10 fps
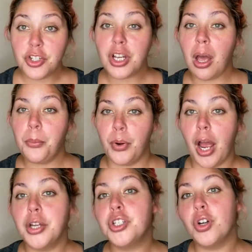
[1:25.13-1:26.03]
a
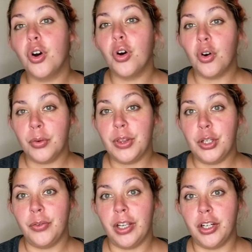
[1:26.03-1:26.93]
brush, or with your
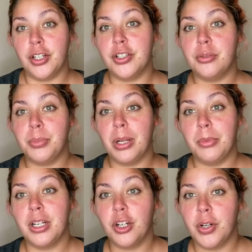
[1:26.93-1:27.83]
fingers, but I'm
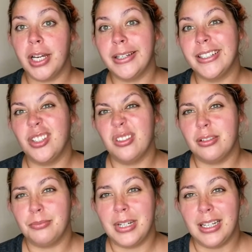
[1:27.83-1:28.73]
gonna go ahead and use
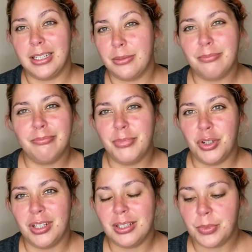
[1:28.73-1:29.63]
my
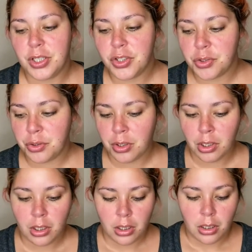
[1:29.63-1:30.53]
beauty sponge.
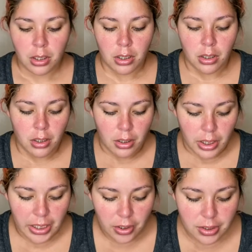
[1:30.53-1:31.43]

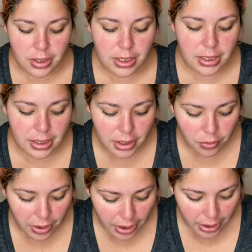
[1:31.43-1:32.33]
It also says that you
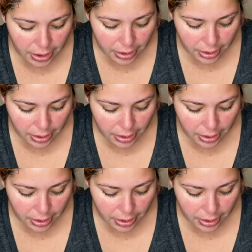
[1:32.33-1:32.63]
can